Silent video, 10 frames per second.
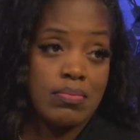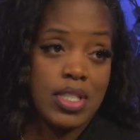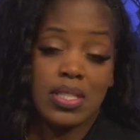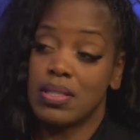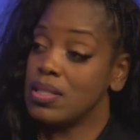
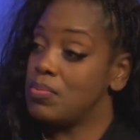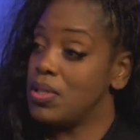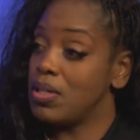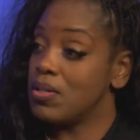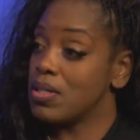being
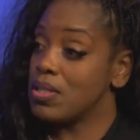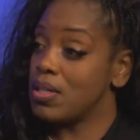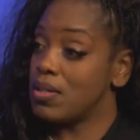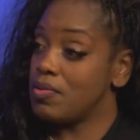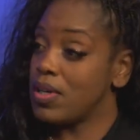mm-hmm. CPR like
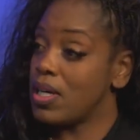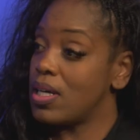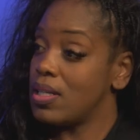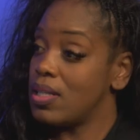certified